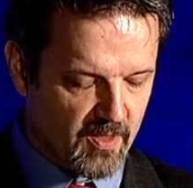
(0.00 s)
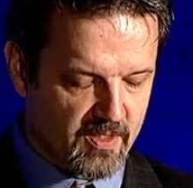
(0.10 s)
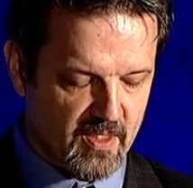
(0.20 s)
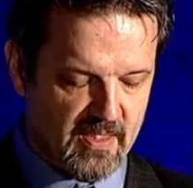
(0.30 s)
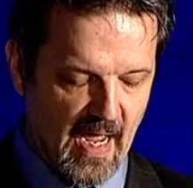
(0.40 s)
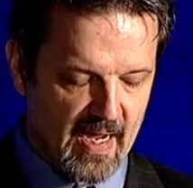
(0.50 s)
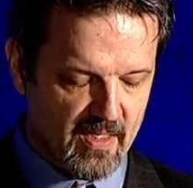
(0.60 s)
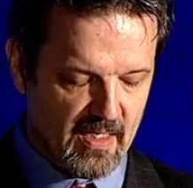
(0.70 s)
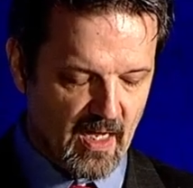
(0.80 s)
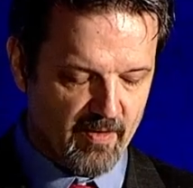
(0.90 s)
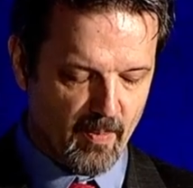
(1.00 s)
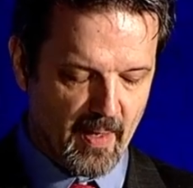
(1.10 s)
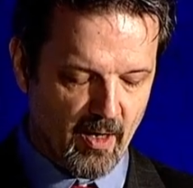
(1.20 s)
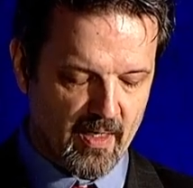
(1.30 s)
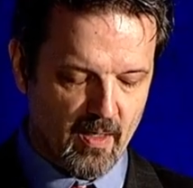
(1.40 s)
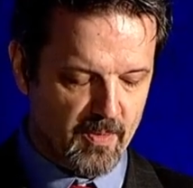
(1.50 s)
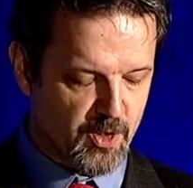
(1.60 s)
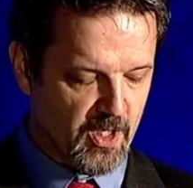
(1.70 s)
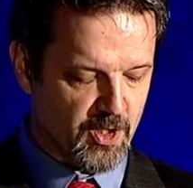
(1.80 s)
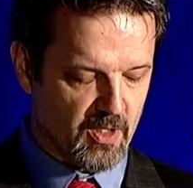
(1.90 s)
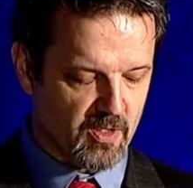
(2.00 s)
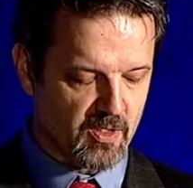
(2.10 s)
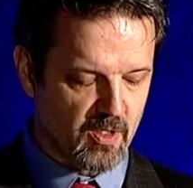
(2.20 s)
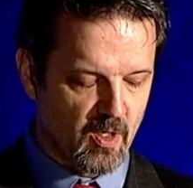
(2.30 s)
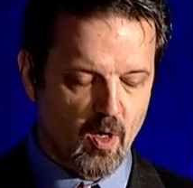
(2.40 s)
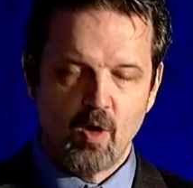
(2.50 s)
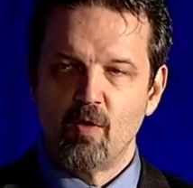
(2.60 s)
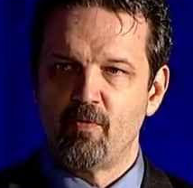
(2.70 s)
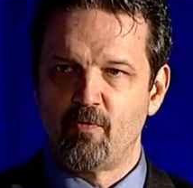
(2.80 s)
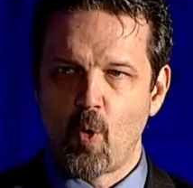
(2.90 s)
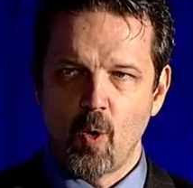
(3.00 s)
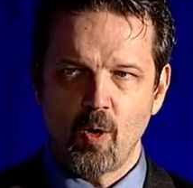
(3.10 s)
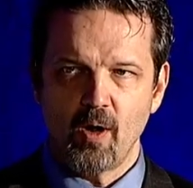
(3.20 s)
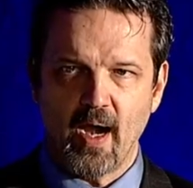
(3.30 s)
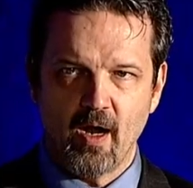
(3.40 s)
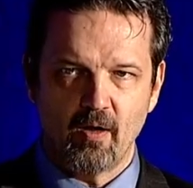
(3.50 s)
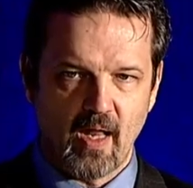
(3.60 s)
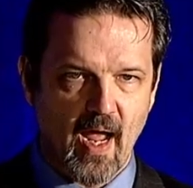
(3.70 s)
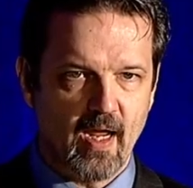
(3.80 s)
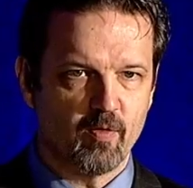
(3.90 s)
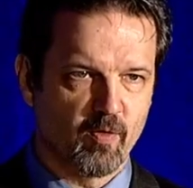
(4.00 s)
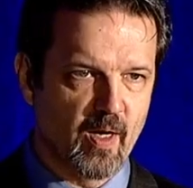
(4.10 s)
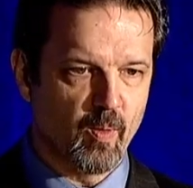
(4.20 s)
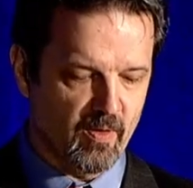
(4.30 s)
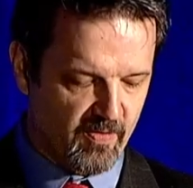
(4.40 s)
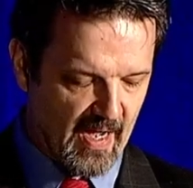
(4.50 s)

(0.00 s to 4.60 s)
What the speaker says: the Society of American Magicians, 4 airline frequent